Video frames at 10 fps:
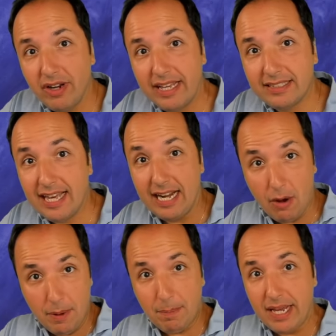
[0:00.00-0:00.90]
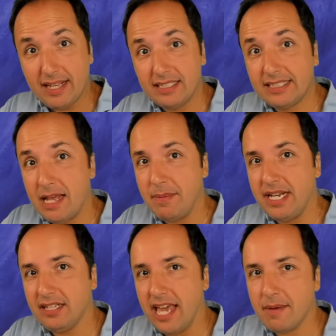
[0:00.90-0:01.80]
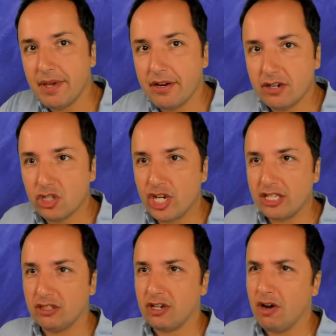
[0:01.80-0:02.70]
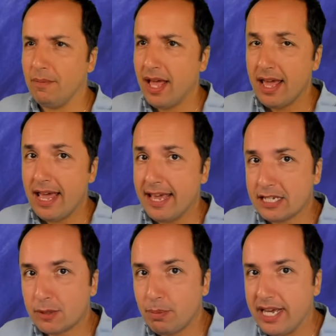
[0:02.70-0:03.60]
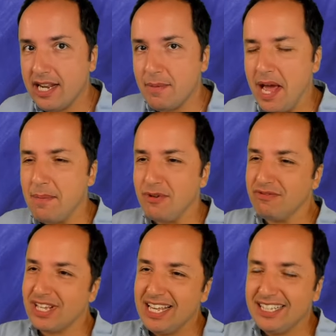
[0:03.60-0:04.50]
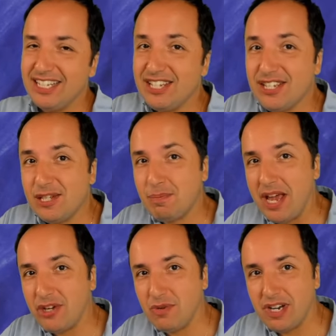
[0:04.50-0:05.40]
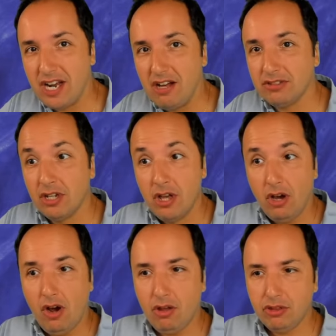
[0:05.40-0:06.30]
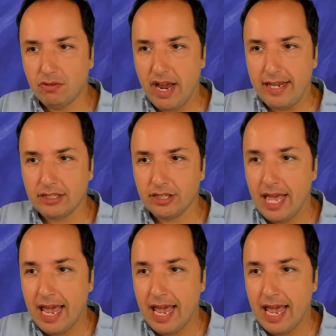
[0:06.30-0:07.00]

Leite and I'll be playing a 10-minute game here on Chess.com explaining my moves. This is a special account, authorized.